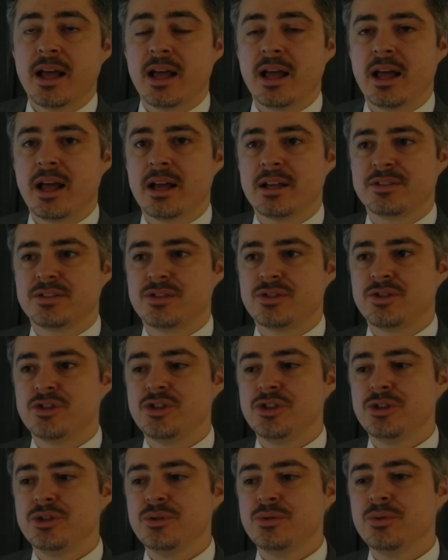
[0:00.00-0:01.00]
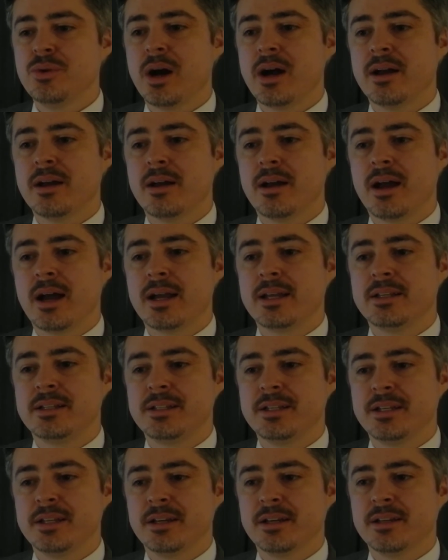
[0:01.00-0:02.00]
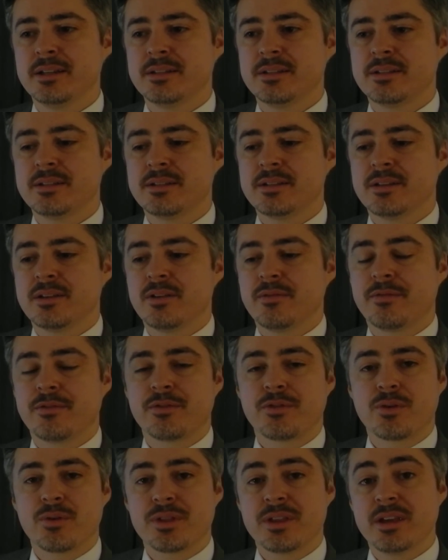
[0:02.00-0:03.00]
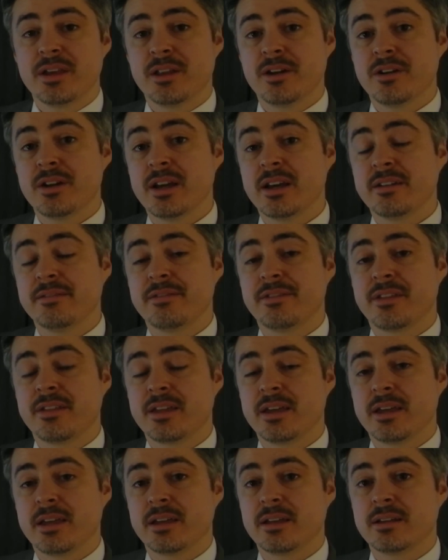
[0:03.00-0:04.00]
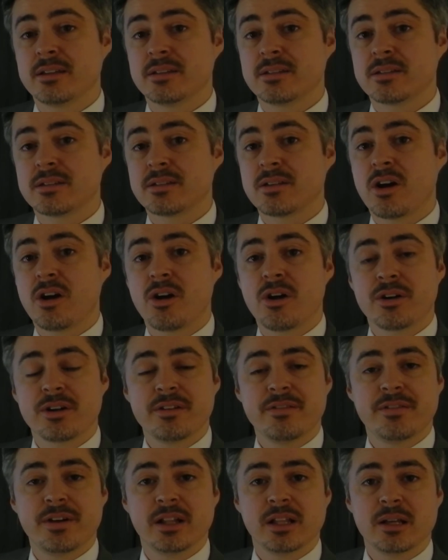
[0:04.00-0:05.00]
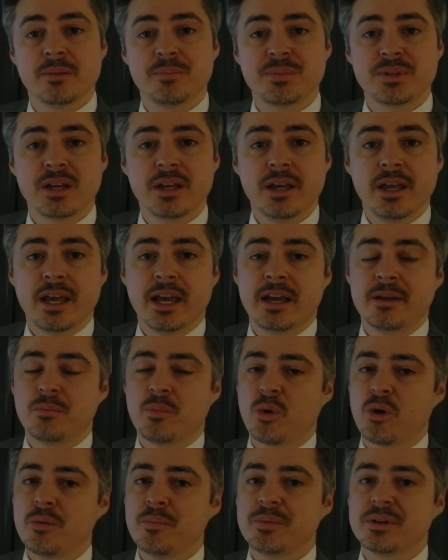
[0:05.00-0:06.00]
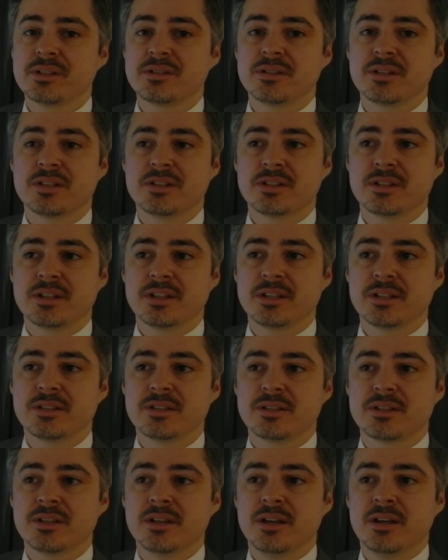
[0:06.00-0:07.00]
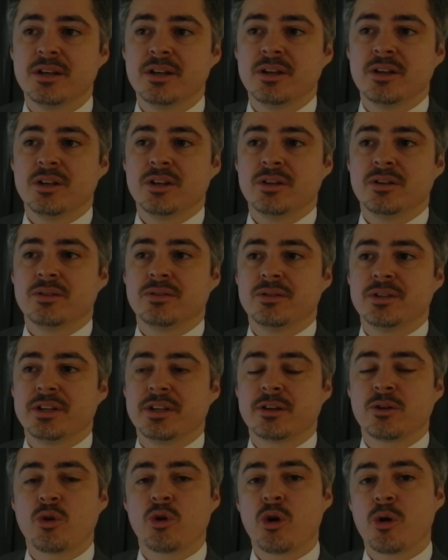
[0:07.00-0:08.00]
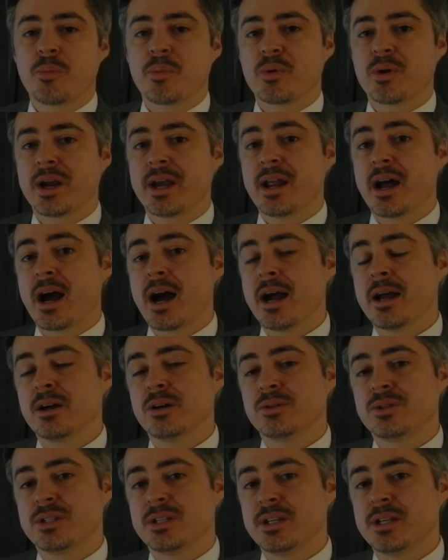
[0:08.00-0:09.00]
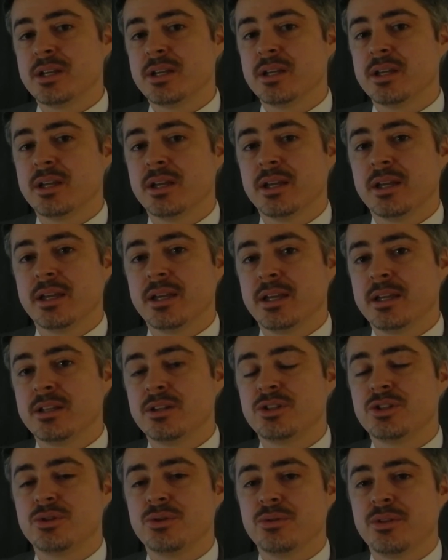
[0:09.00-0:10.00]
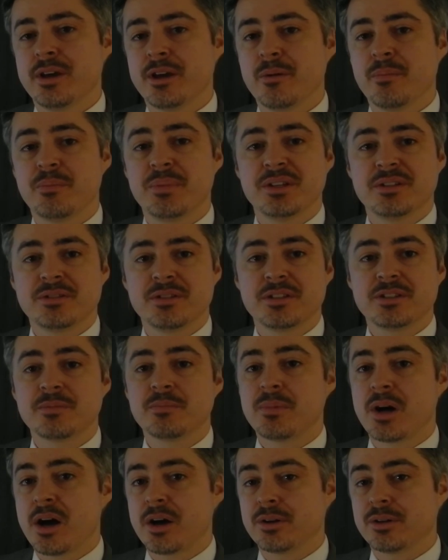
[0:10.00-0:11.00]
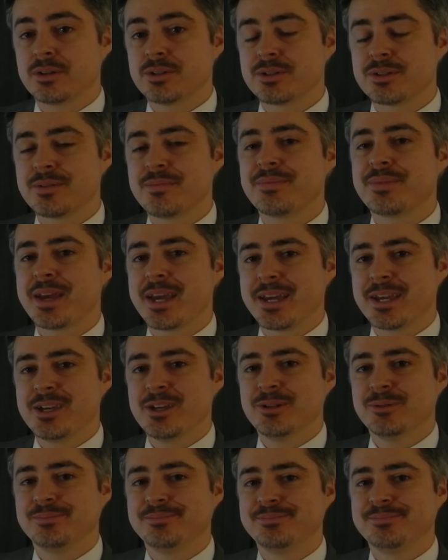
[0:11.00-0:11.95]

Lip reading: as new ideas for the Internet of Things are developed, and more businesses incorporate IoT into their business models. Thank you.